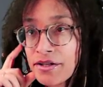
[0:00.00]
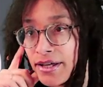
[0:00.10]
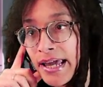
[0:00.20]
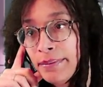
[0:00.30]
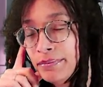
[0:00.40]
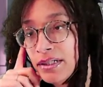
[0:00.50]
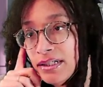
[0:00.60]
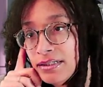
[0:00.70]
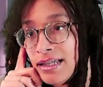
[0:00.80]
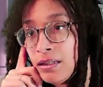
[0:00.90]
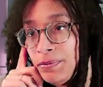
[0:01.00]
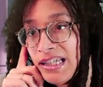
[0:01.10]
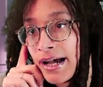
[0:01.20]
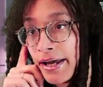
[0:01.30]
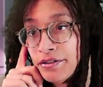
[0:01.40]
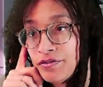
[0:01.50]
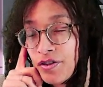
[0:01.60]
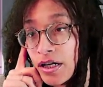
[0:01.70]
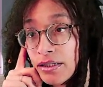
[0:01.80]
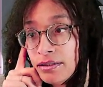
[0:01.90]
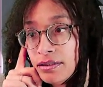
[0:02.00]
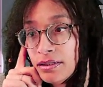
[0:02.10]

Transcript: game. That could be kind of fun.